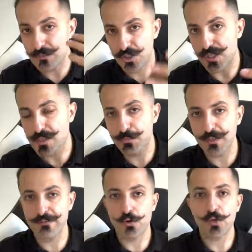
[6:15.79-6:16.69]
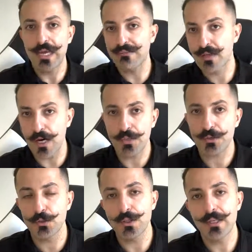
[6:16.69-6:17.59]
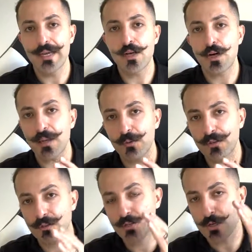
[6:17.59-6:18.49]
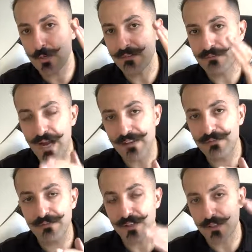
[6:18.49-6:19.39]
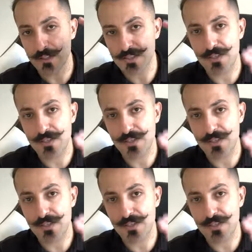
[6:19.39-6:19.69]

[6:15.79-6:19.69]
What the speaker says: just before you have gone through it and are able to generate 5 figures,